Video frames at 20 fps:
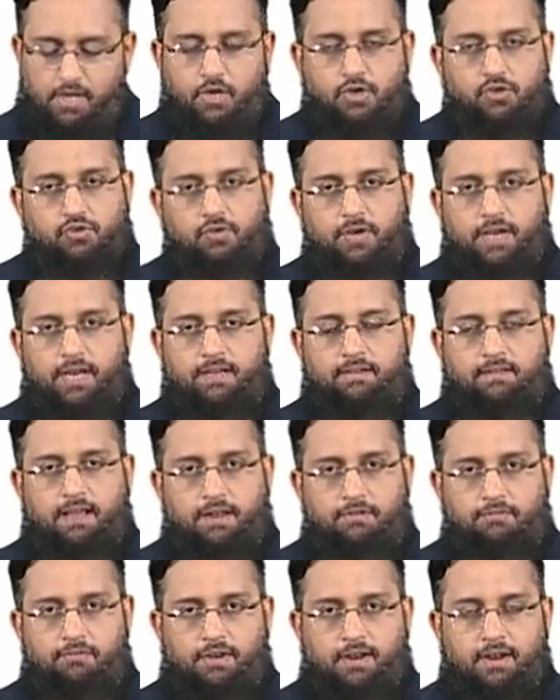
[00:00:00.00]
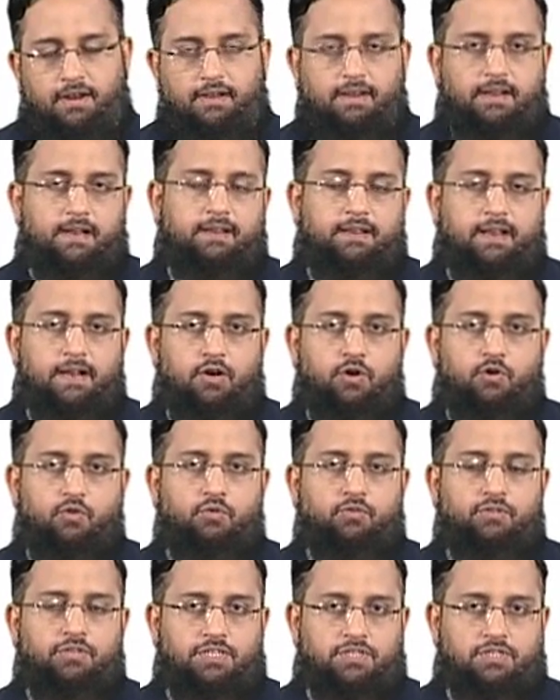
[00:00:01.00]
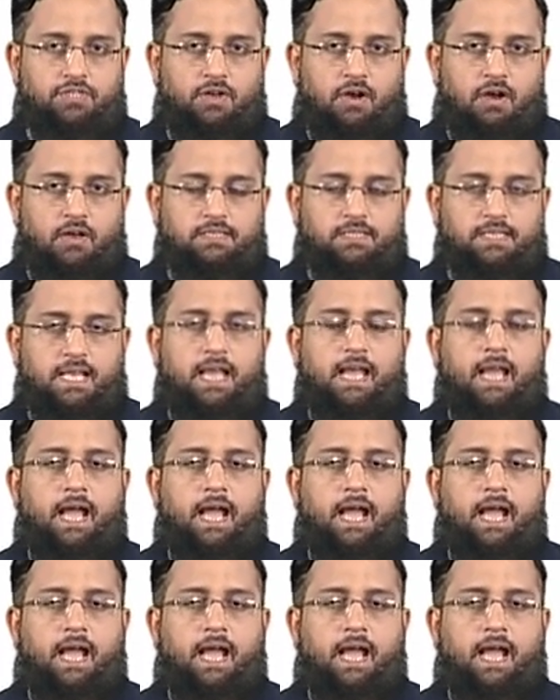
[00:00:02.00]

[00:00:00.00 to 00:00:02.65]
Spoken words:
So it can read, it can do this task,